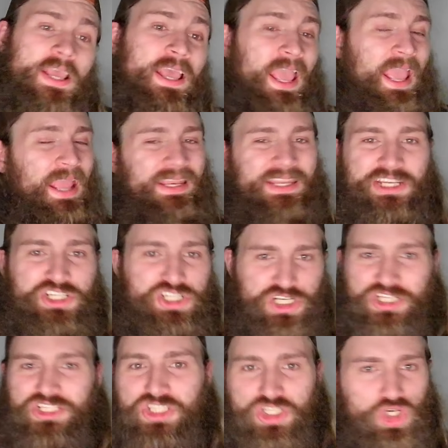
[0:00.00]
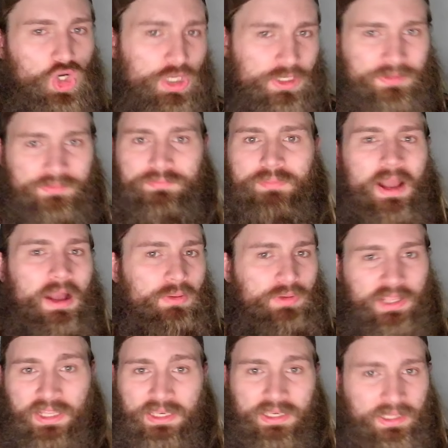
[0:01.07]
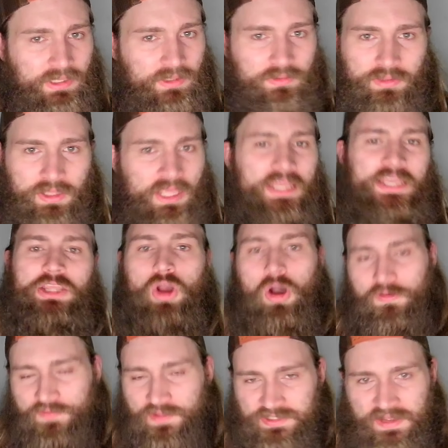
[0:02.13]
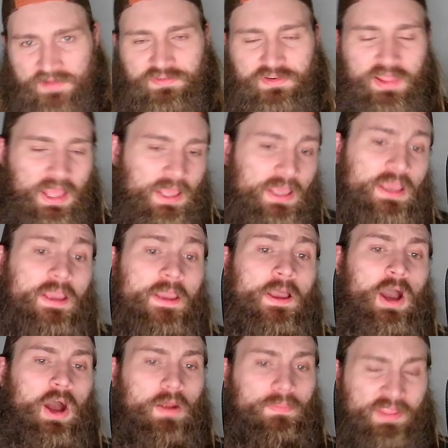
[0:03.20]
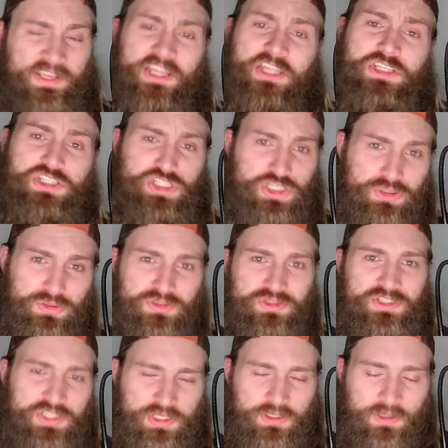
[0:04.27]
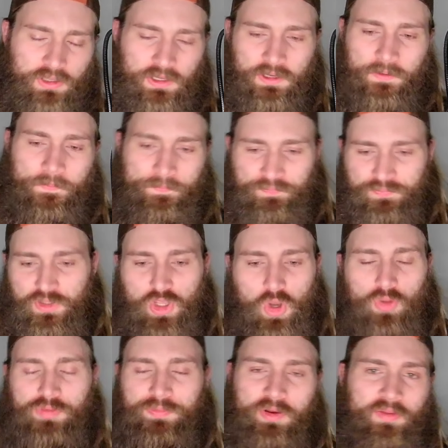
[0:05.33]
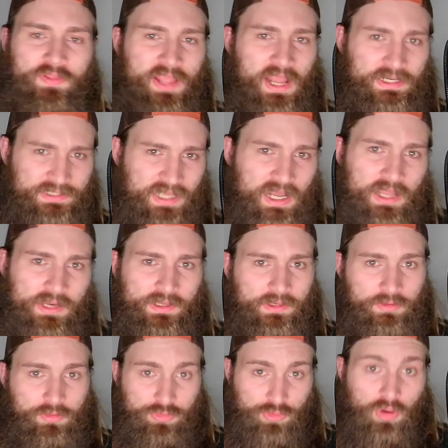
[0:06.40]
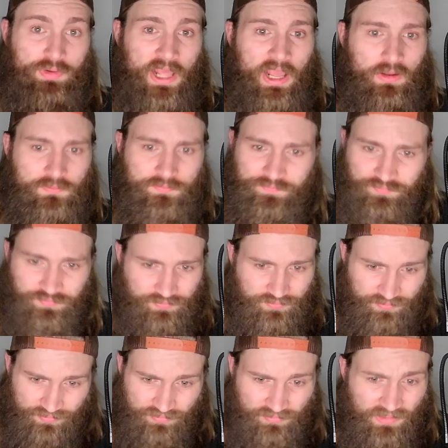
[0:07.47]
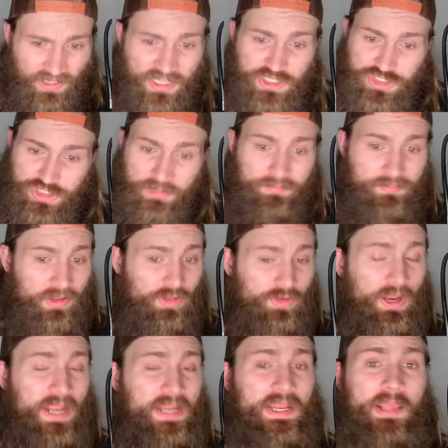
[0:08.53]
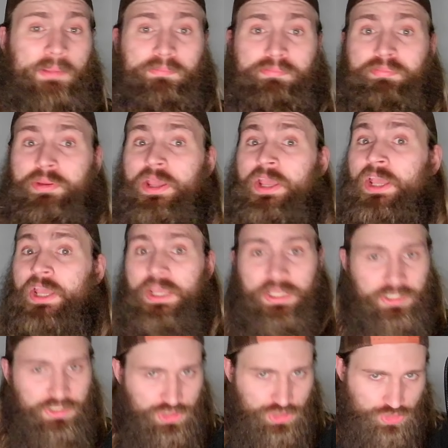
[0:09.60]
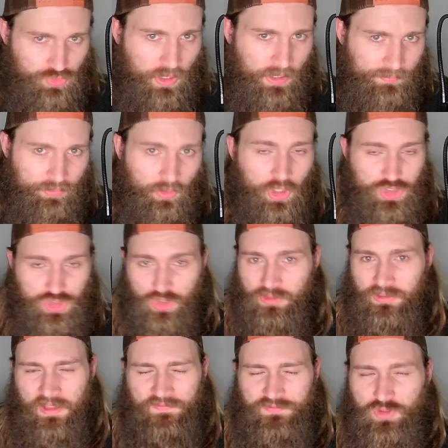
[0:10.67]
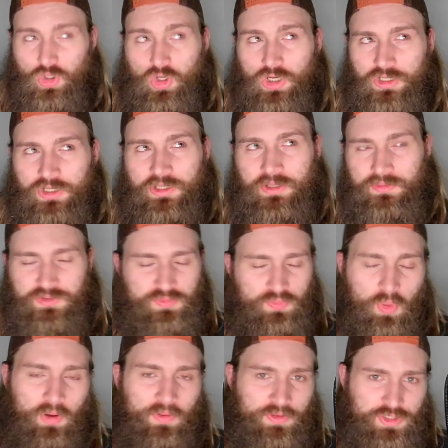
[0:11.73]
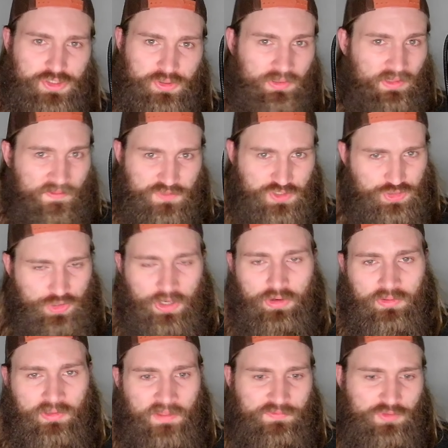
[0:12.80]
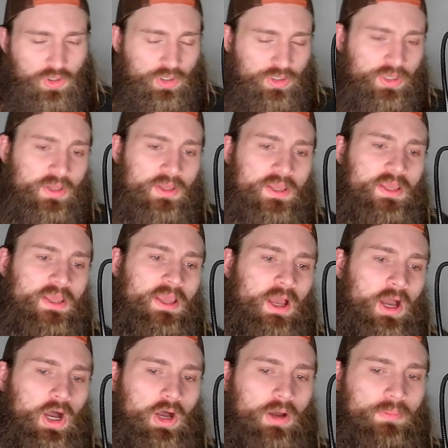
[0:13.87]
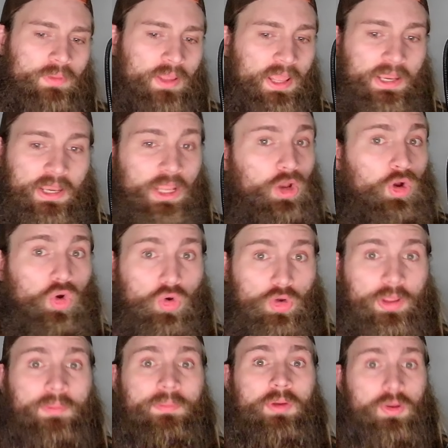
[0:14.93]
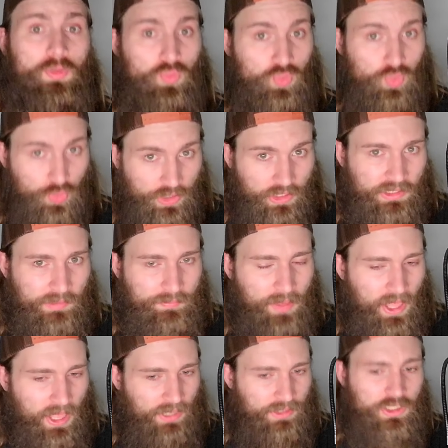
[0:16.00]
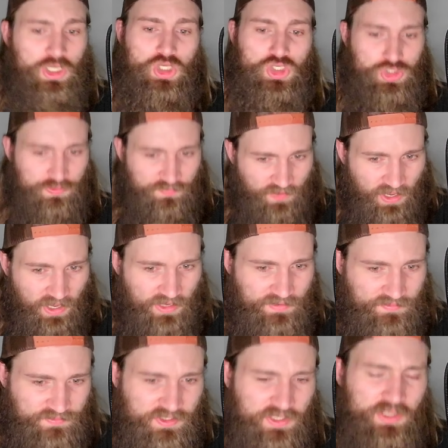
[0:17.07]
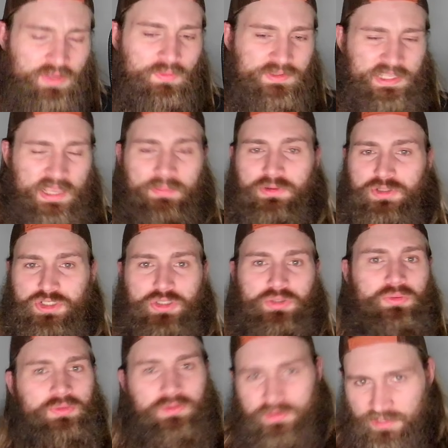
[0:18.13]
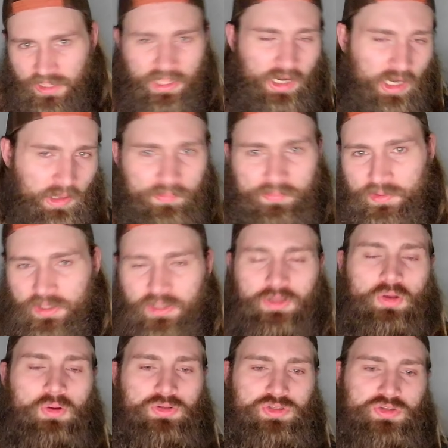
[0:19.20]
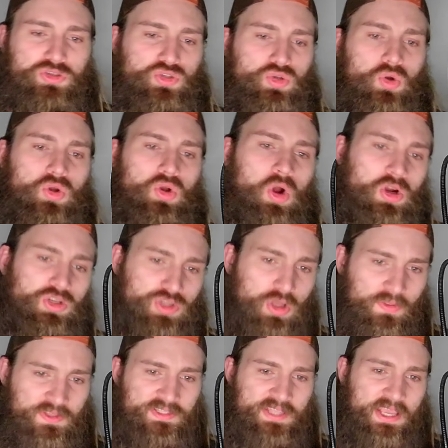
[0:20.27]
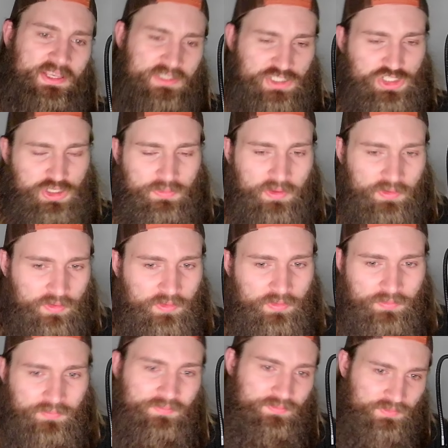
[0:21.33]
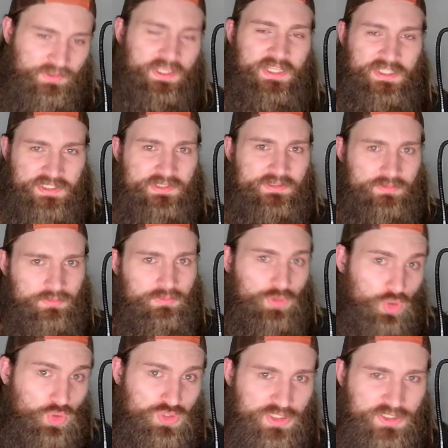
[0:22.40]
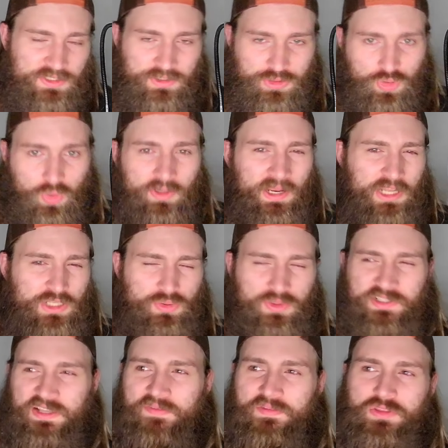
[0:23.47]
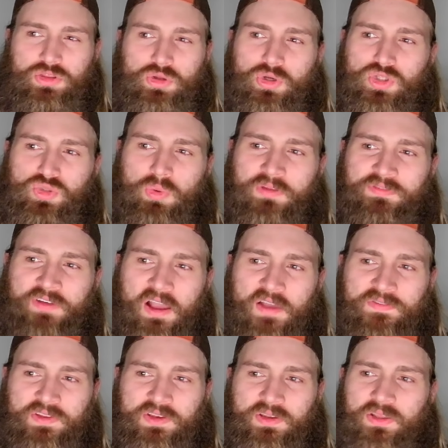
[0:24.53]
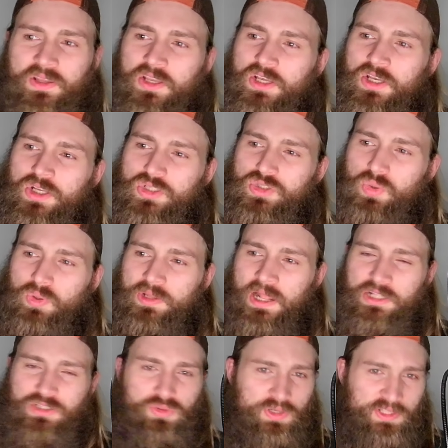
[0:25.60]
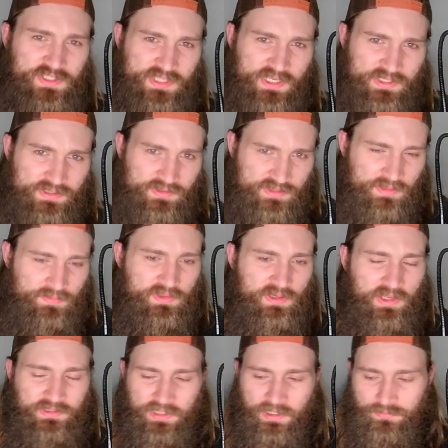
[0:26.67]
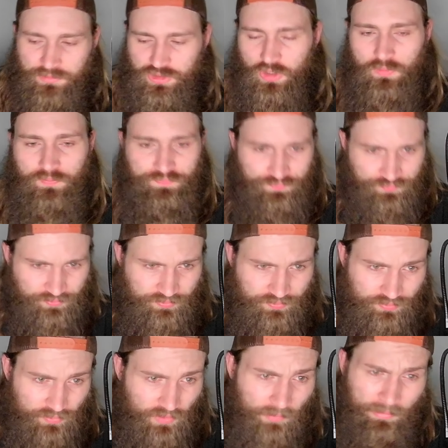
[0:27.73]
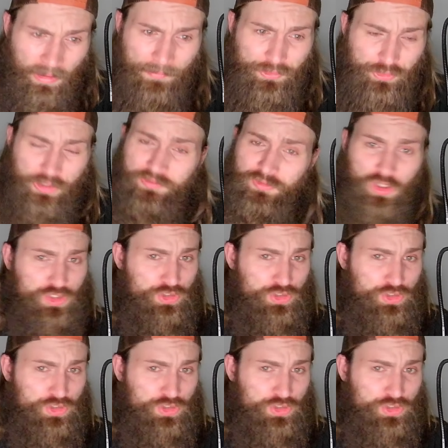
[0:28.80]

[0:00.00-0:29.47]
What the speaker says: and he just couldn't mount any offense after that. They did choose to go in the middle of the octagon and throw down. And Jim Miller ate a big straight punch or a left hook. It was one of the two, a left straight or a left hook. And it hurt him really bad. Survived, was able to get up and go to the scorecards, all these things. And Jim Miller loses 29-27, 30-25, and 29-26, something like that. So Bobby Green looked